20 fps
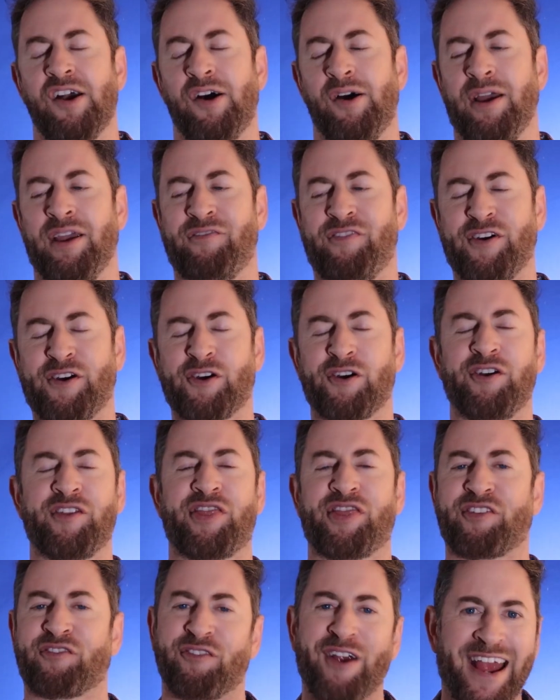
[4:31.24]
know, if a girl
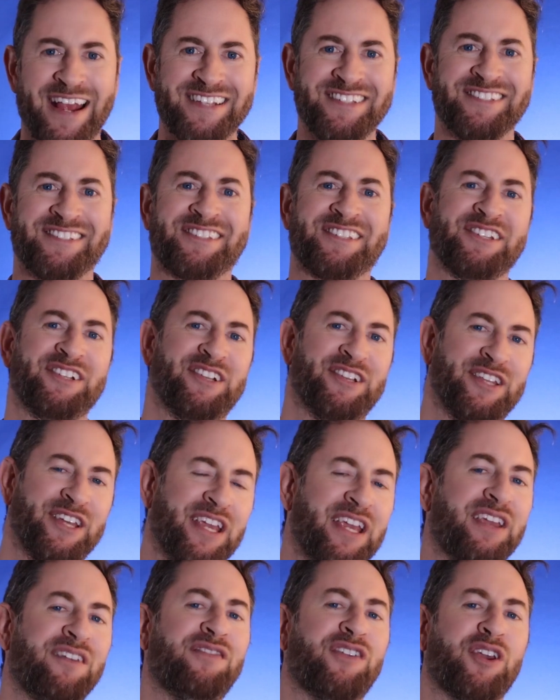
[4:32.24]
threatens to
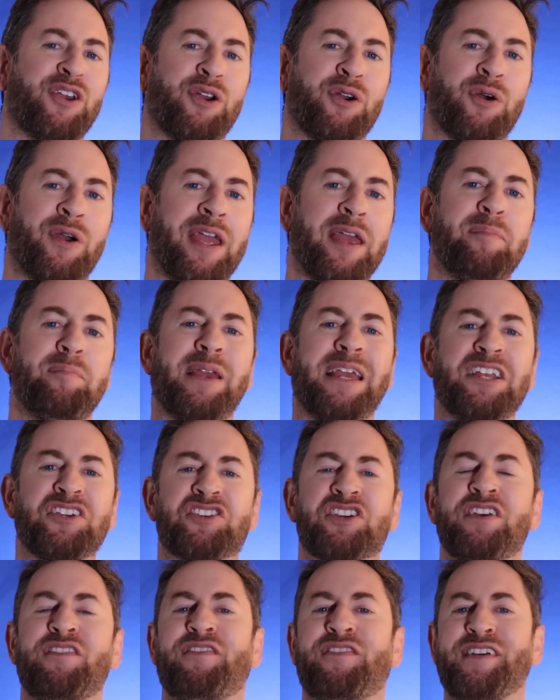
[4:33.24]
leave you, it
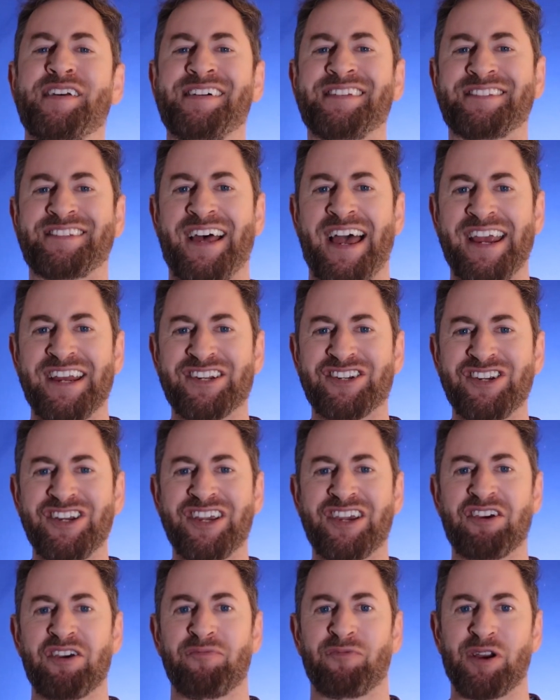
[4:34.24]
means she feels like
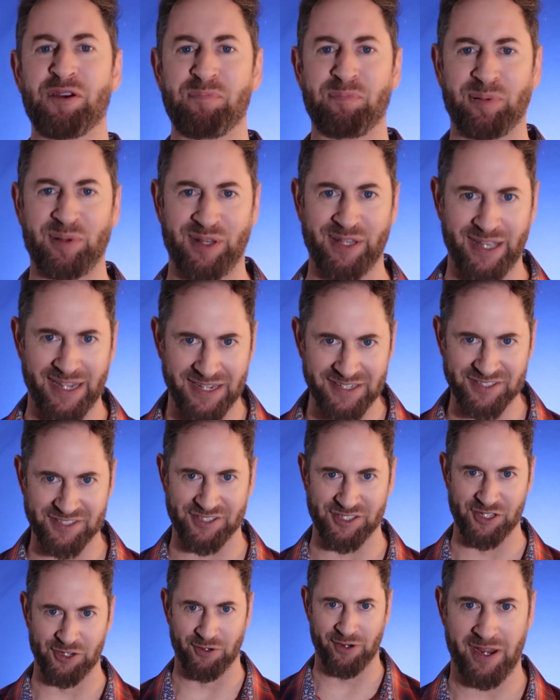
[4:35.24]
she can
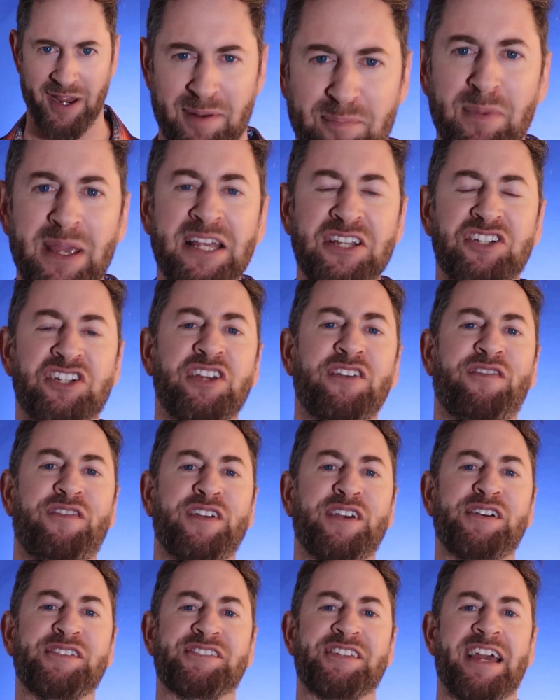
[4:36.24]
replace you. It means she
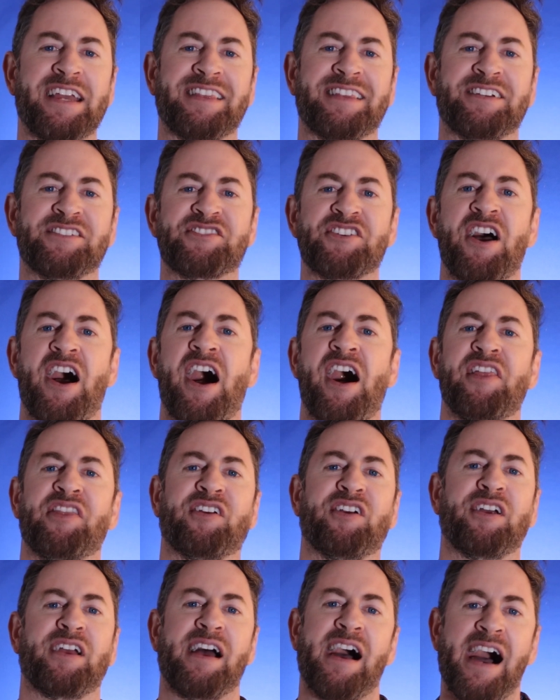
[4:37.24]
feels like there's
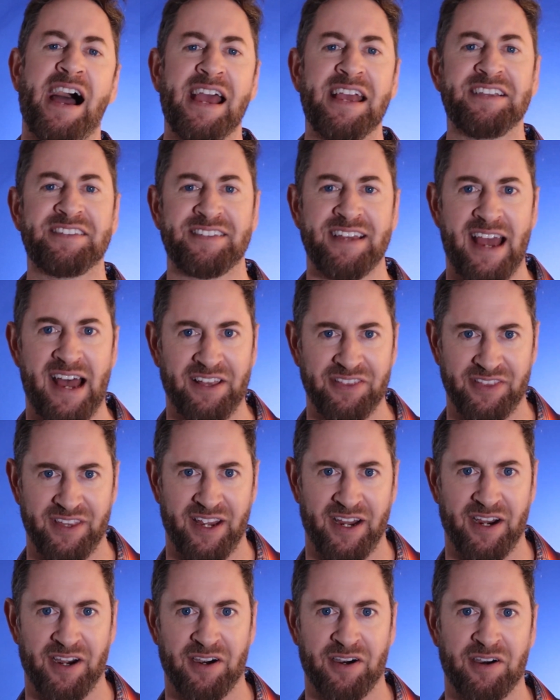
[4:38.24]
other guys out
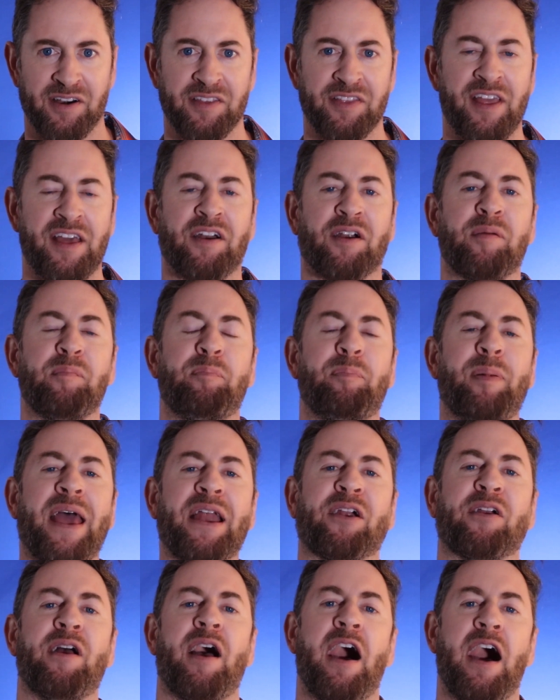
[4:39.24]
there that are
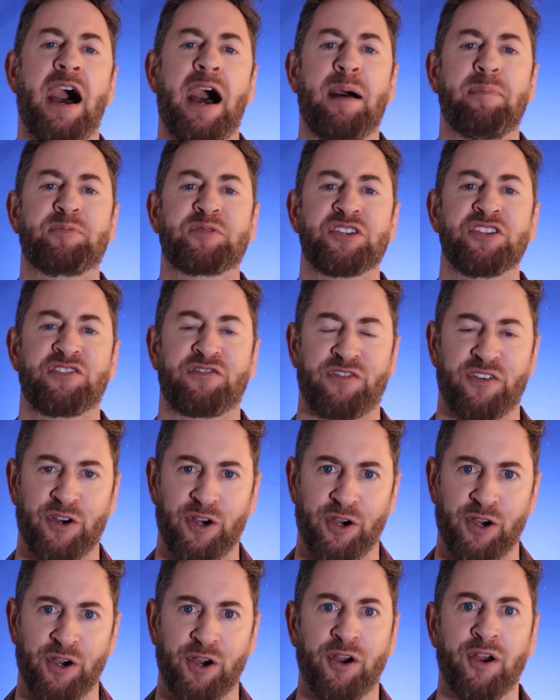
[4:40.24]
better options for
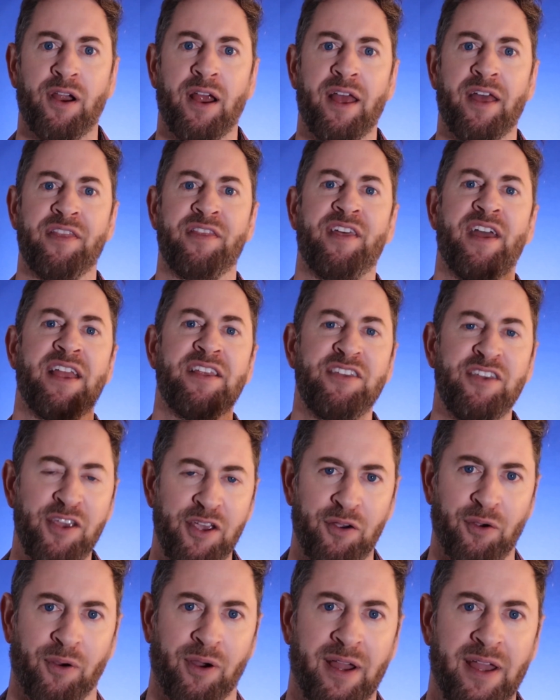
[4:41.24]
her than
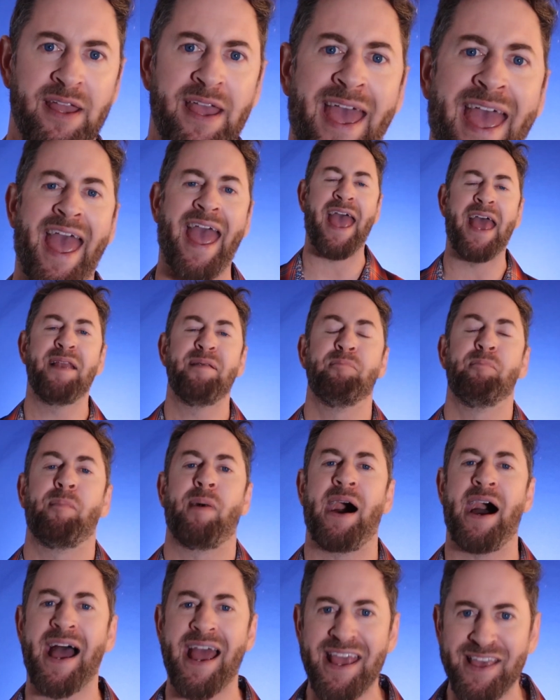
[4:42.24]
you. And
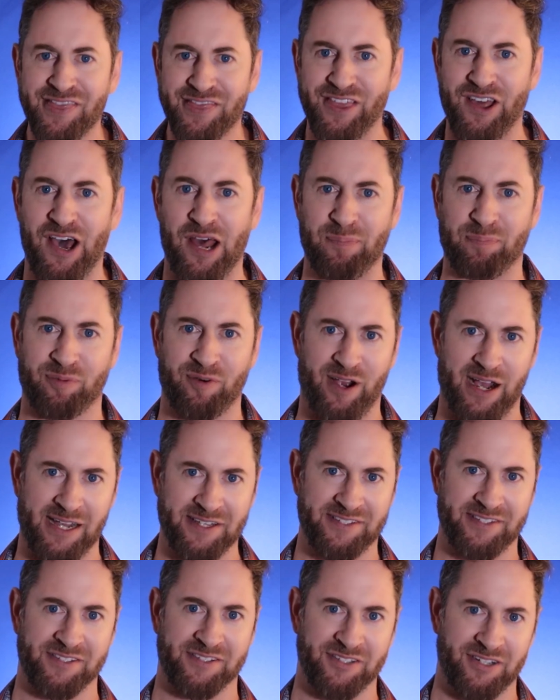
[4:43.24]
my thought
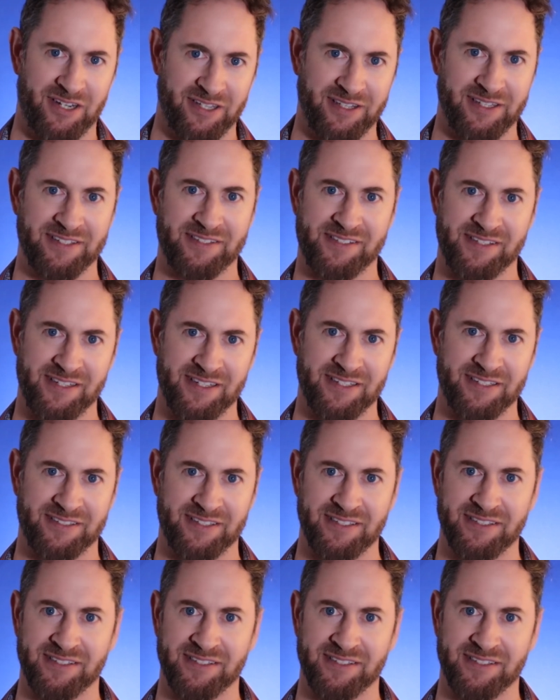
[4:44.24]
process on this is,